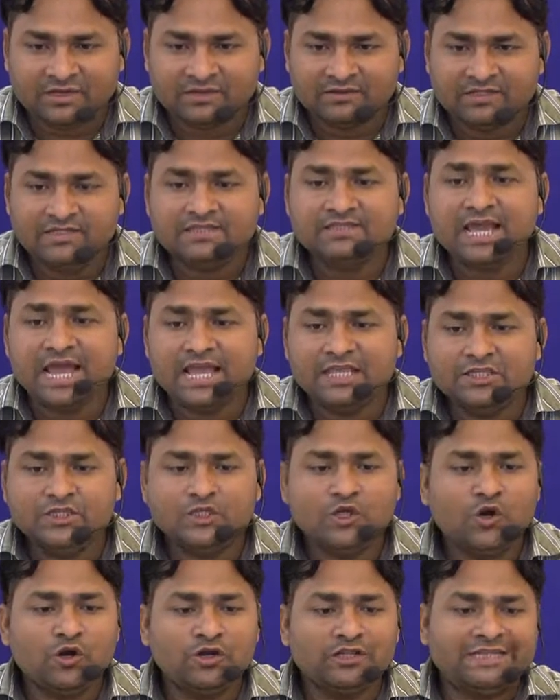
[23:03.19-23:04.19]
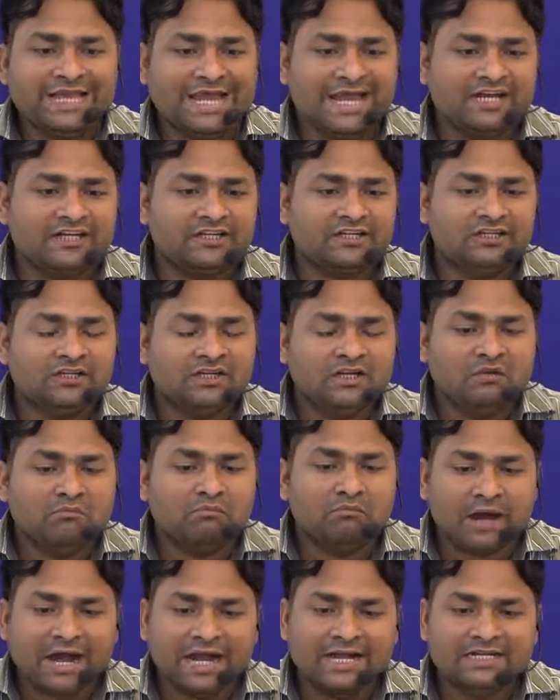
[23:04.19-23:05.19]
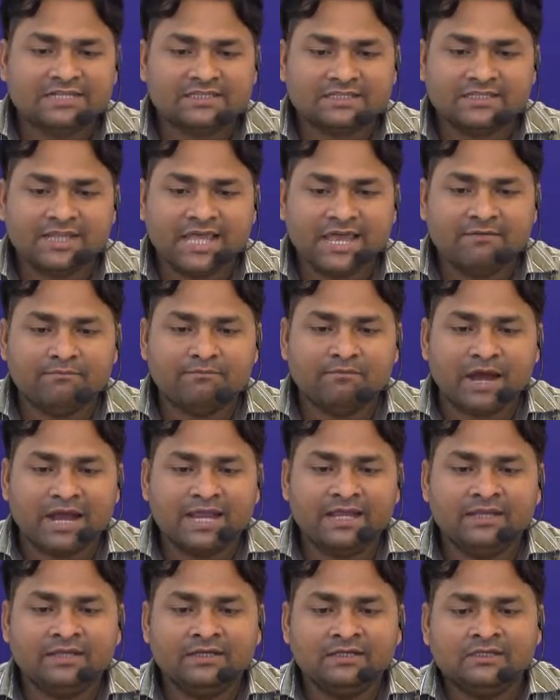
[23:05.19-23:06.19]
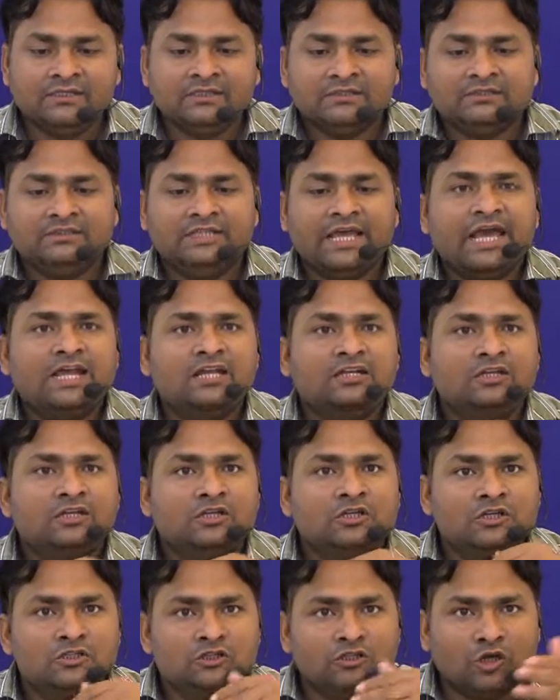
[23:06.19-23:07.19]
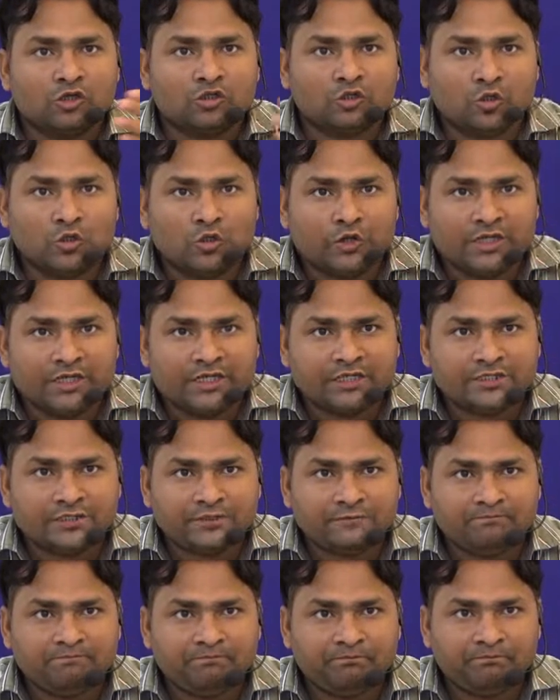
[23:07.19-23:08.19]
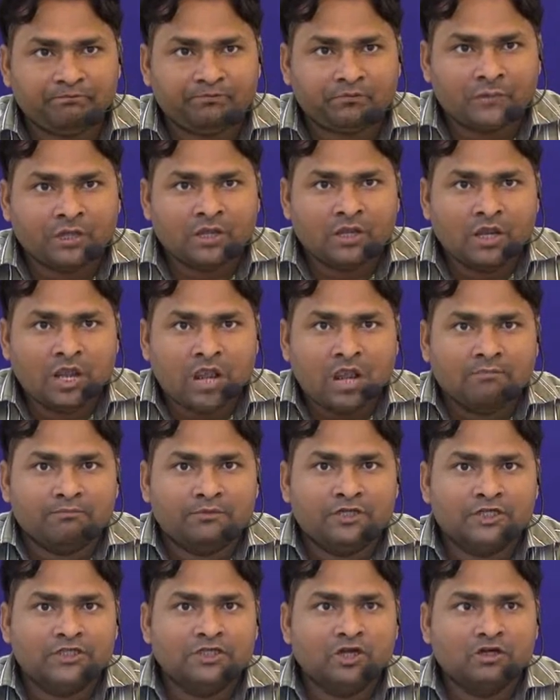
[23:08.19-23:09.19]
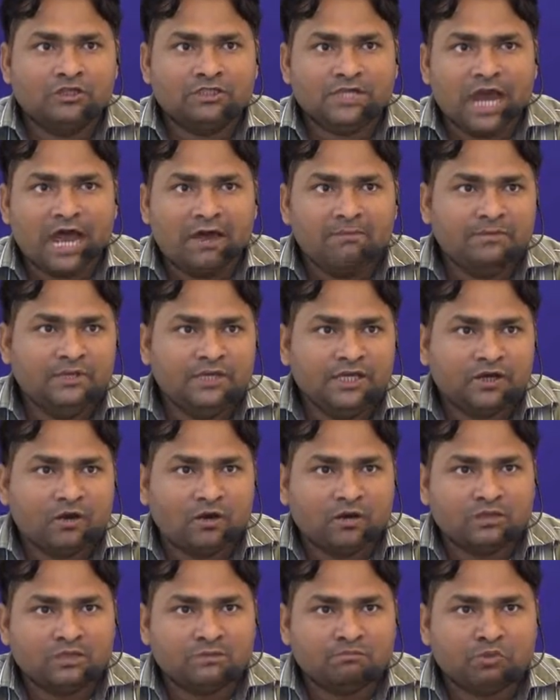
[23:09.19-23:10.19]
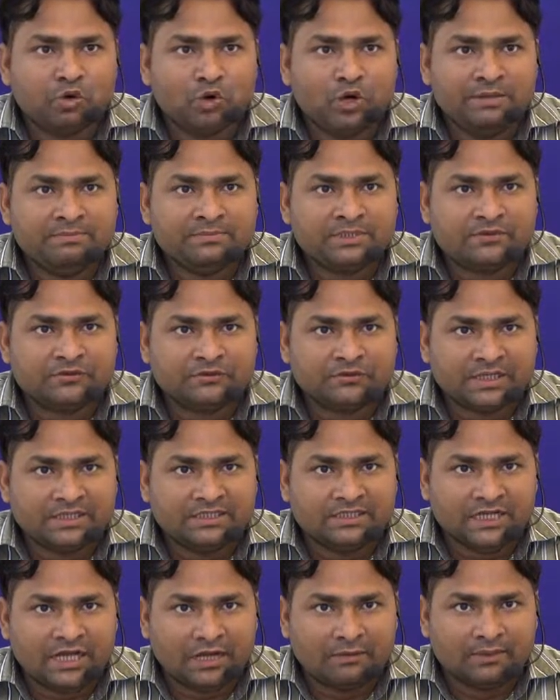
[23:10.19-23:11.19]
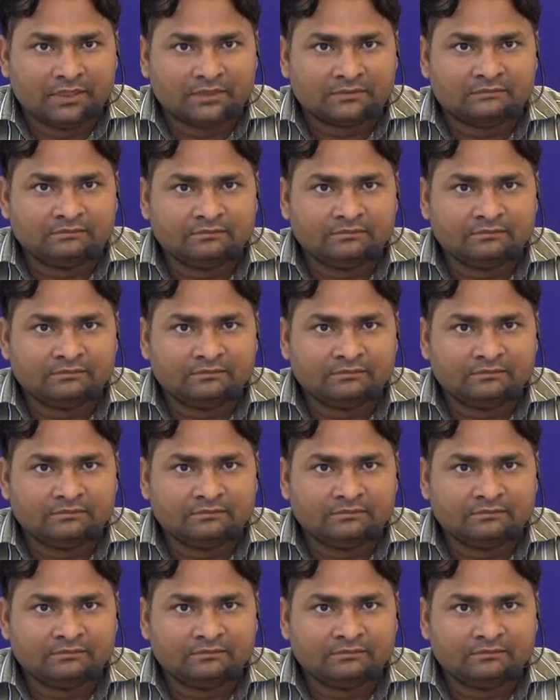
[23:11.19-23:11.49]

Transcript: This ensured that Wilde's name, by then notorious, did not appear on the poem's front cover.